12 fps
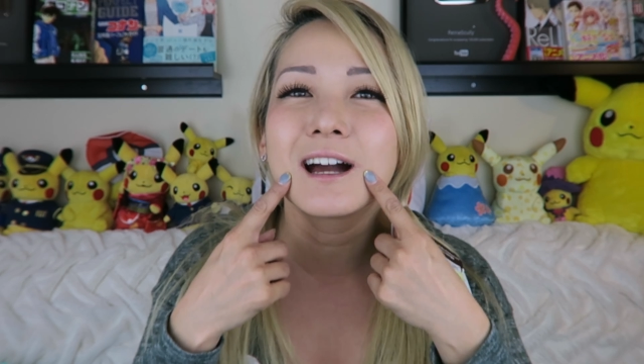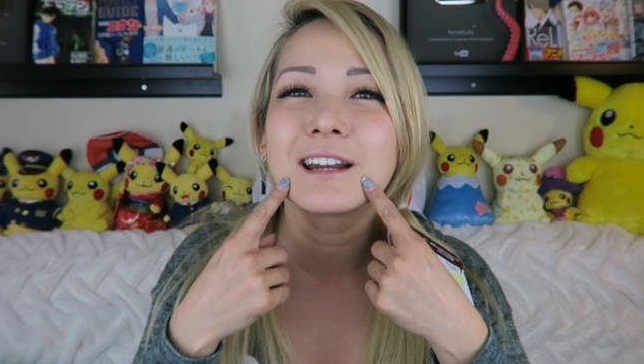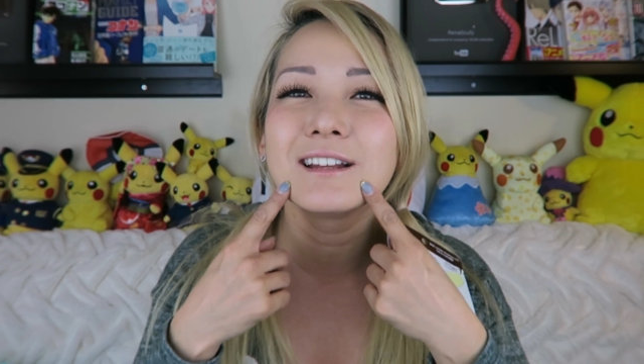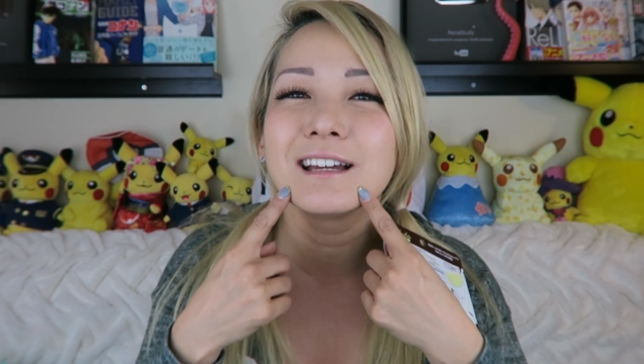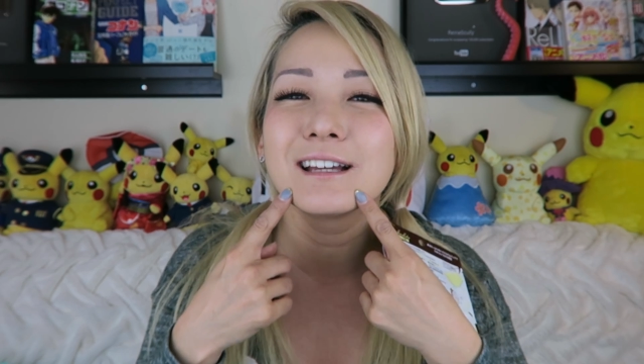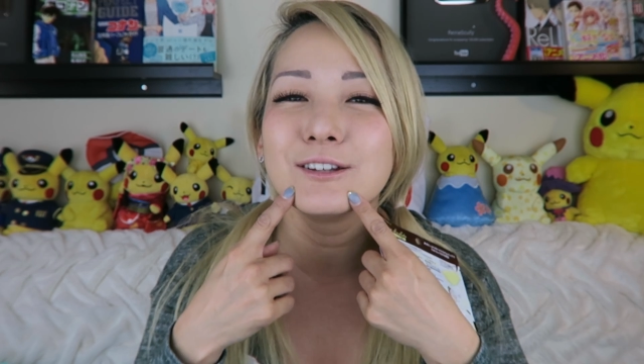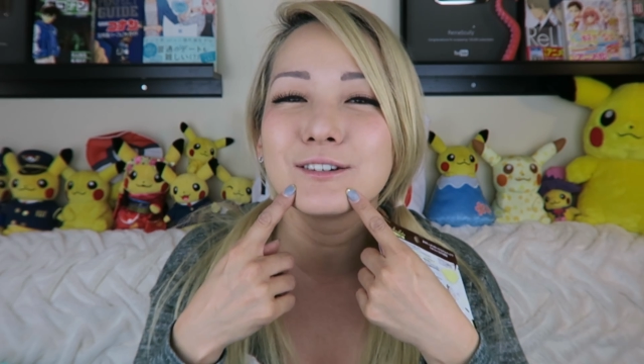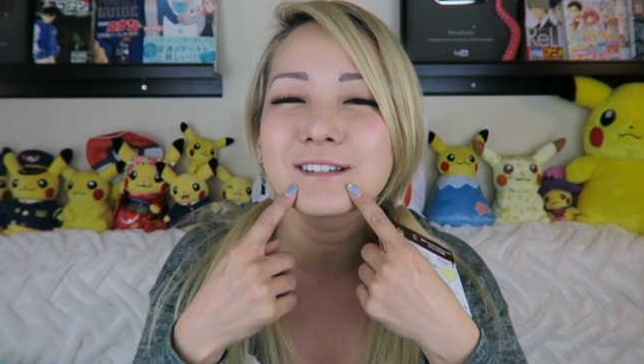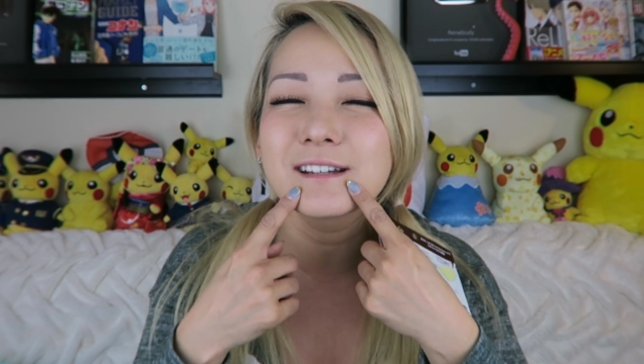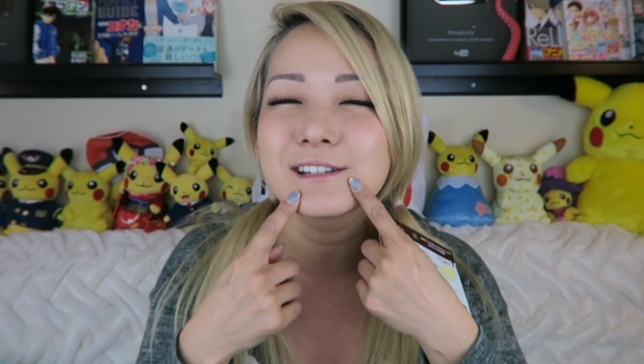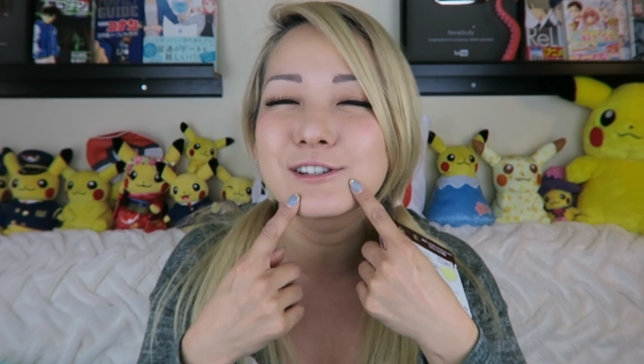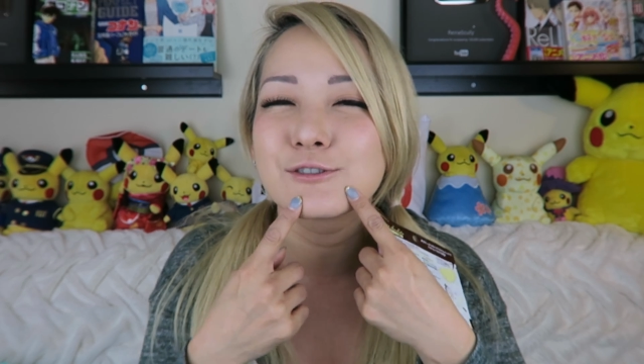it kind of like looks
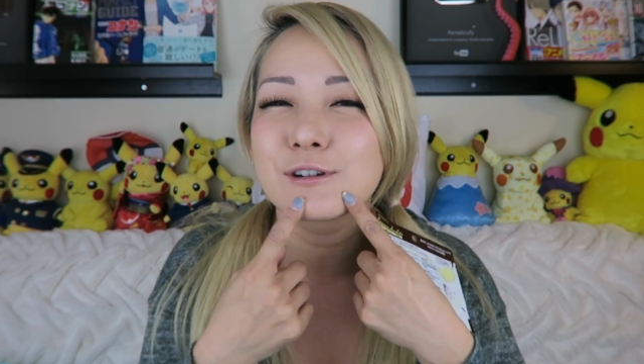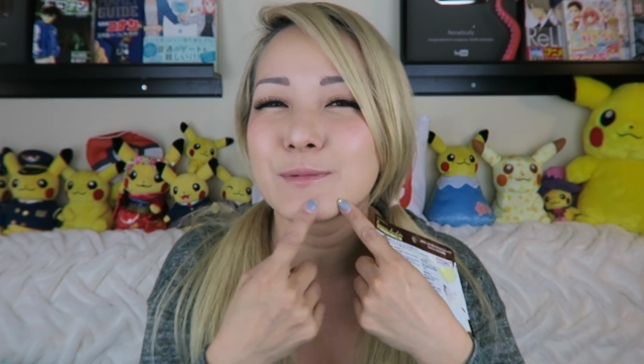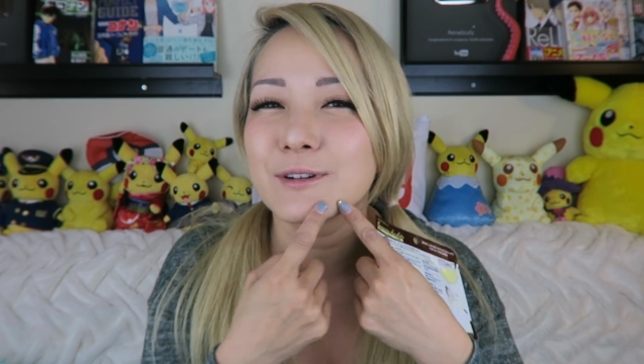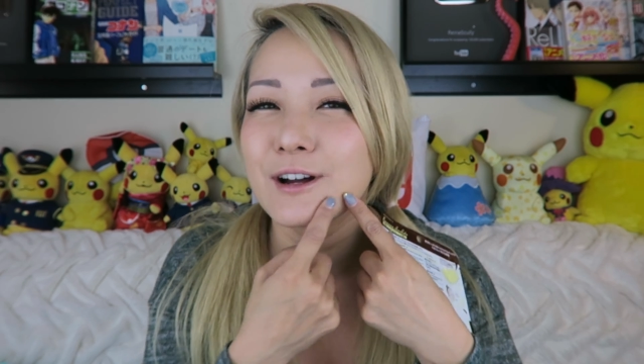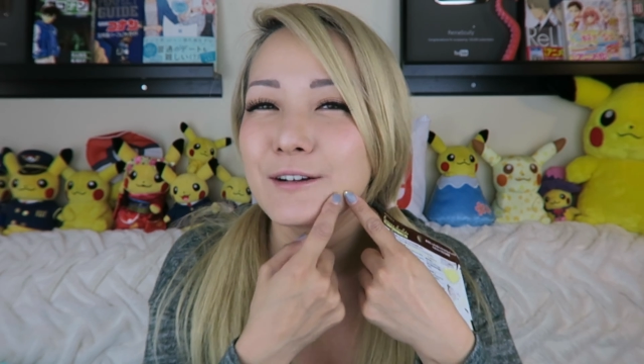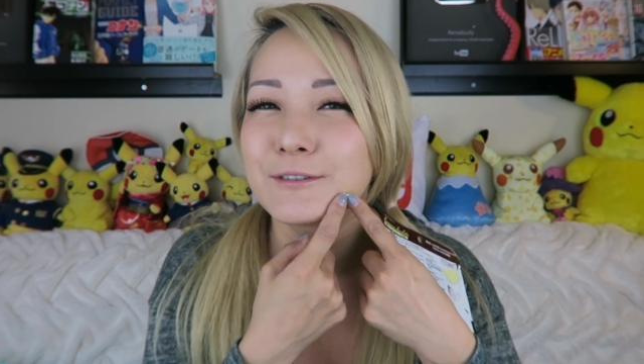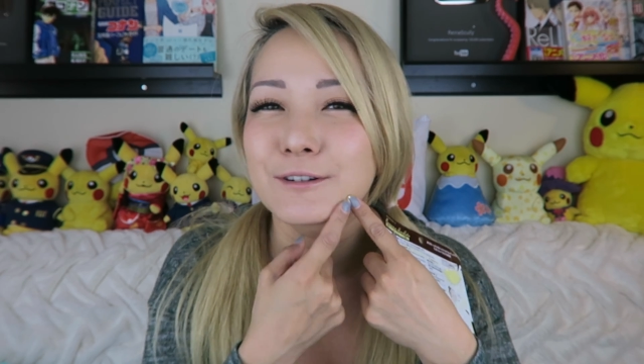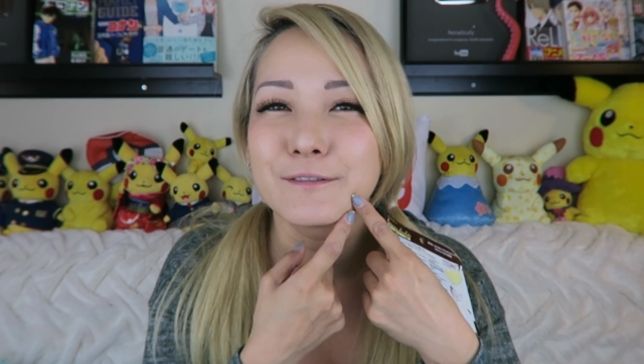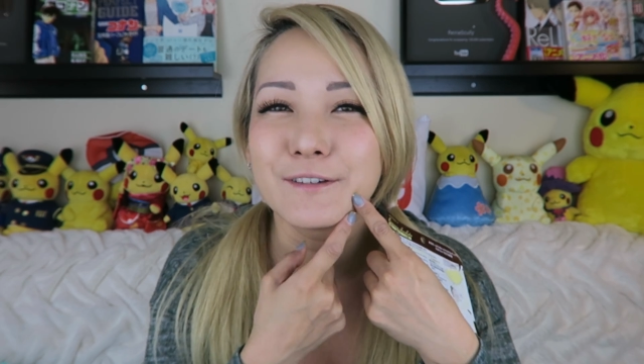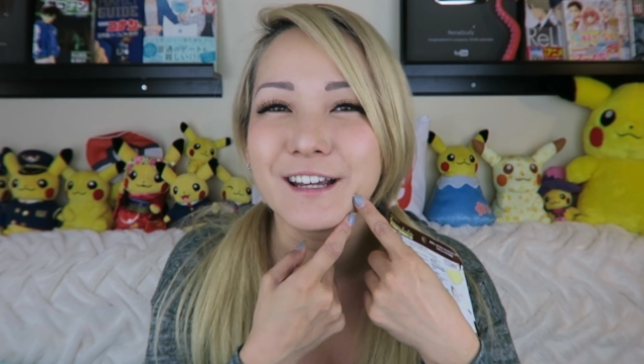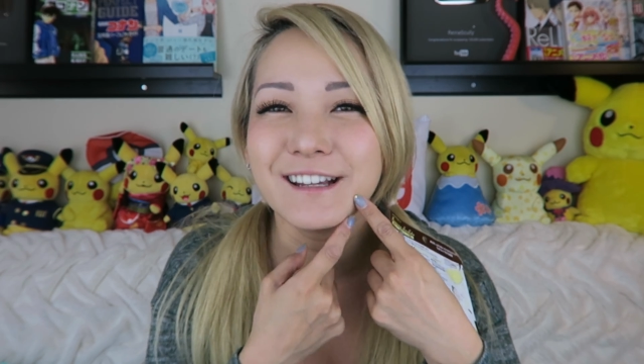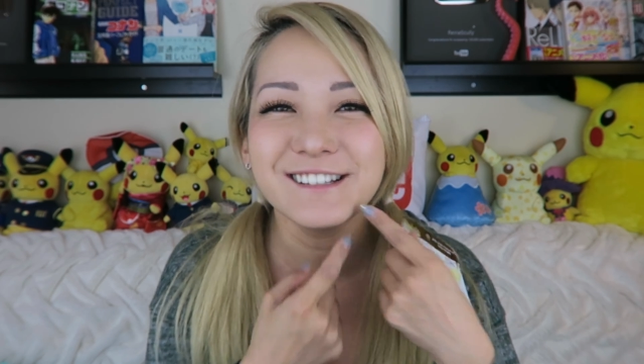like it's dripping off your
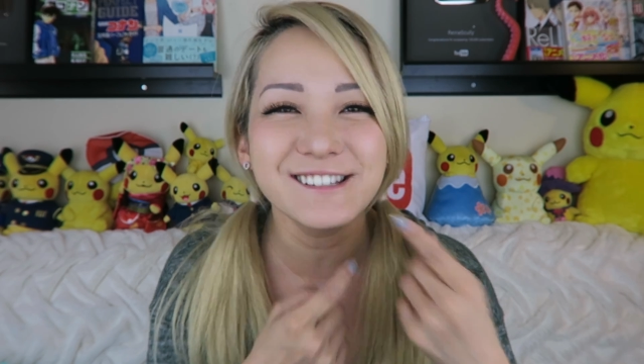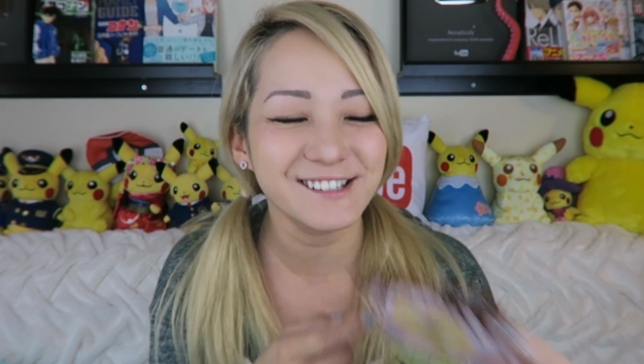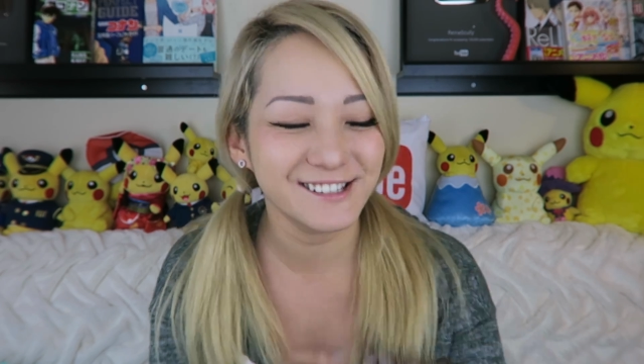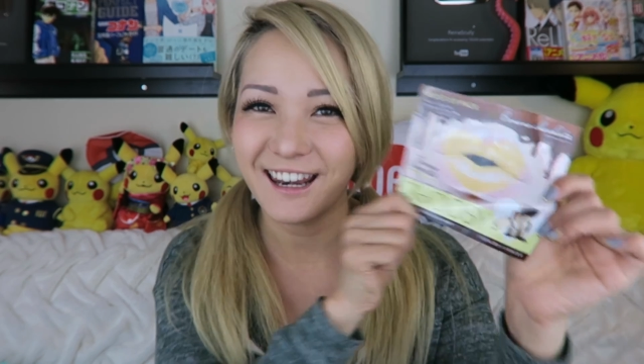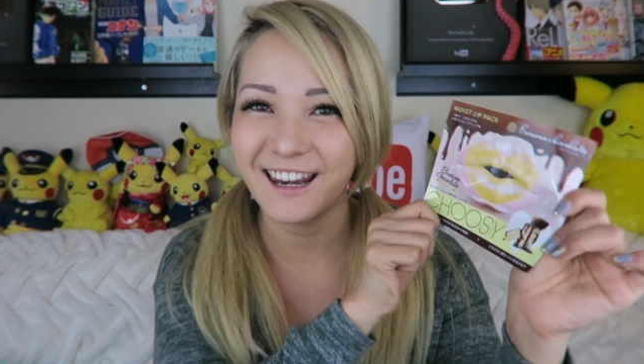face.